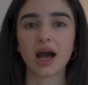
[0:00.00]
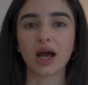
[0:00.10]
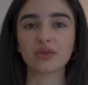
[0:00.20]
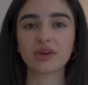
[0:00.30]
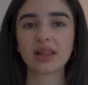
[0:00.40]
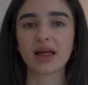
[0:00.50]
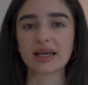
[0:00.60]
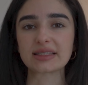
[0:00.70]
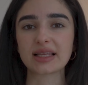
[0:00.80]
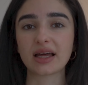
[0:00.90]
I
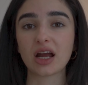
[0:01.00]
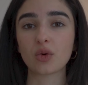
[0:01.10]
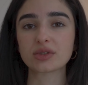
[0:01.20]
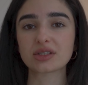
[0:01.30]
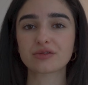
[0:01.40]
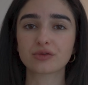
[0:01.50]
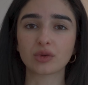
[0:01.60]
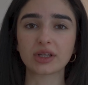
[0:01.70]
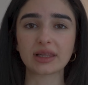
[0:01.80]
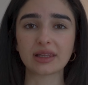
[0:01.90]
realized that I wasn't
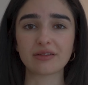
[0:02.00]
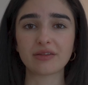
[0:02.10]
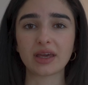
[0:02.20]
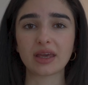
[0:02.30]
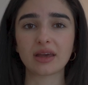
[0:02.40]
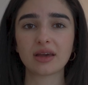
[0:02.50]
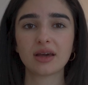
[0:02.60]
fully living